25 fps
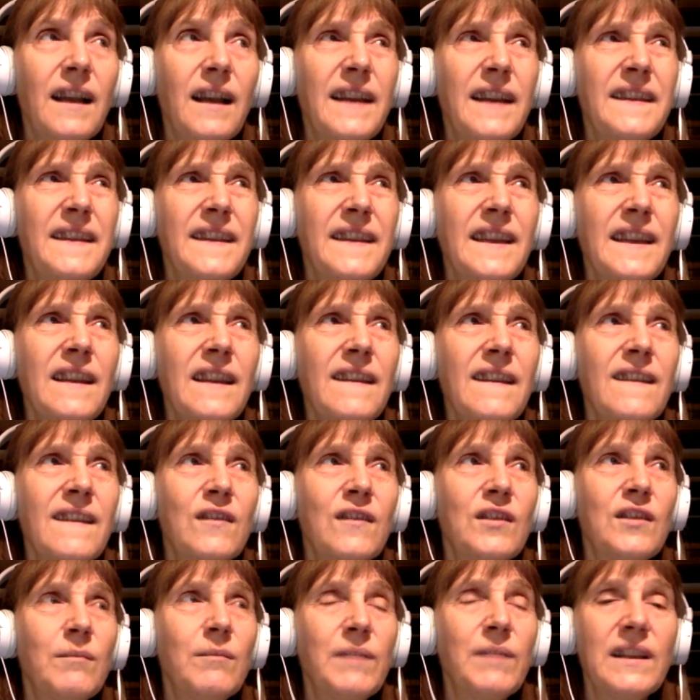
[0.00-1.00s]
think it's
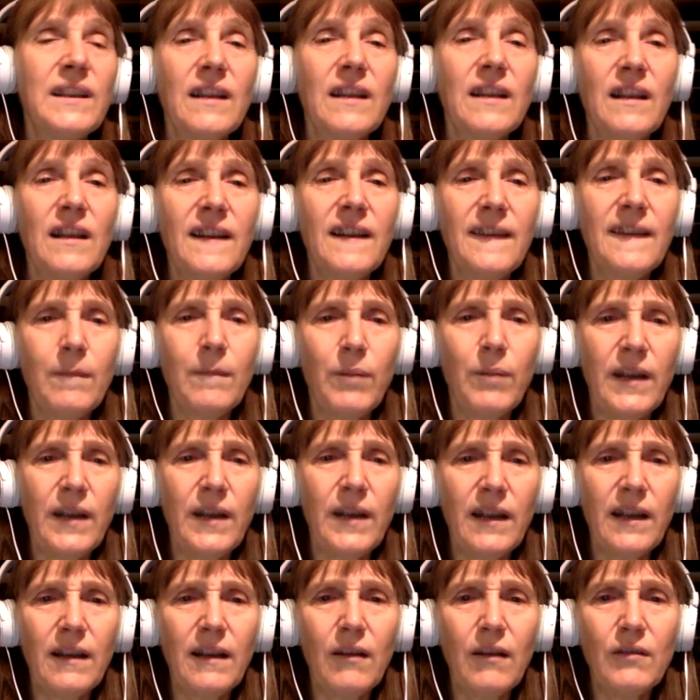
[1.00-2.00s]
gonna be released
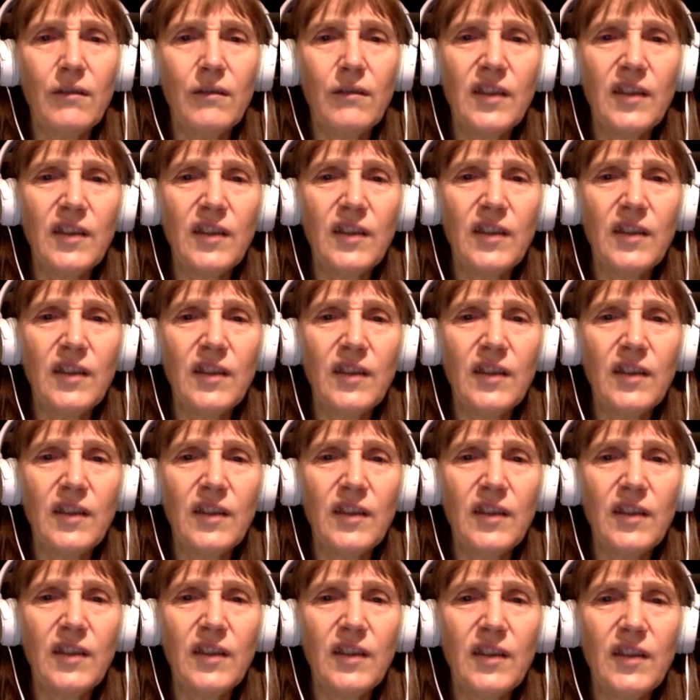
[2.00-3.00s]
on
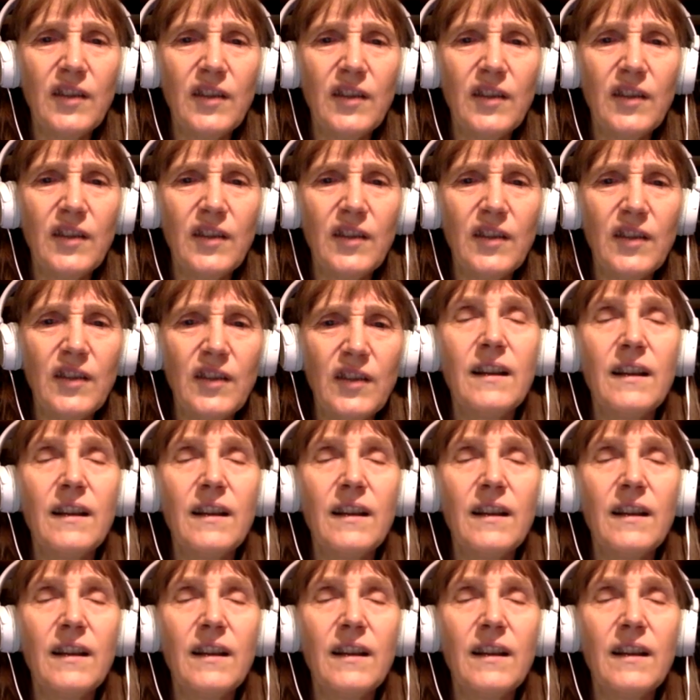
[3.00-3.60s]
HBO